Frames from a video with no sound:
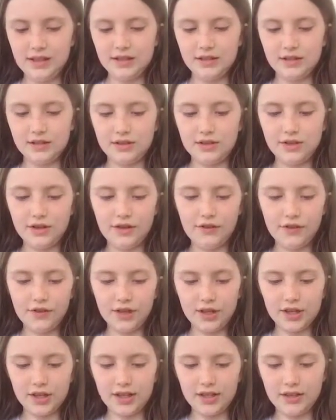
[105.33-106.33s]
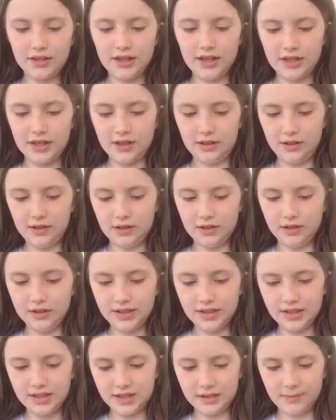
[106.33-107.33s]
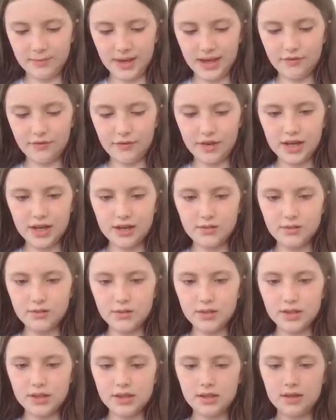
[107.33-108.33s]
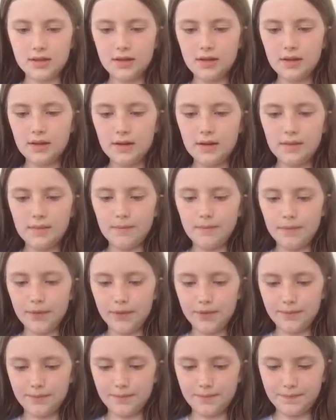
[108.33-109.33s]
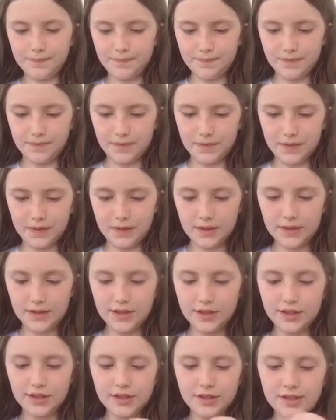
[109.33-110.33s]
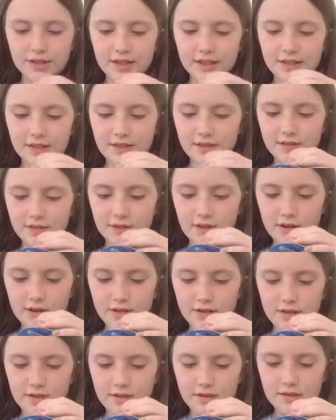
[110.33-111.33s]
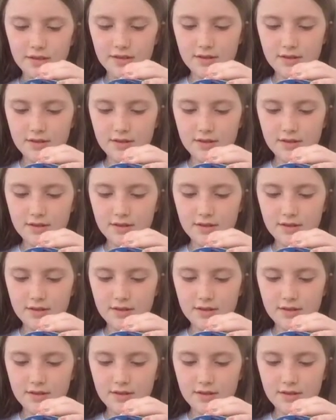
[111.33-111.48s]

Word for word: So sorry if you can hear any noise in the background, but let's just get started.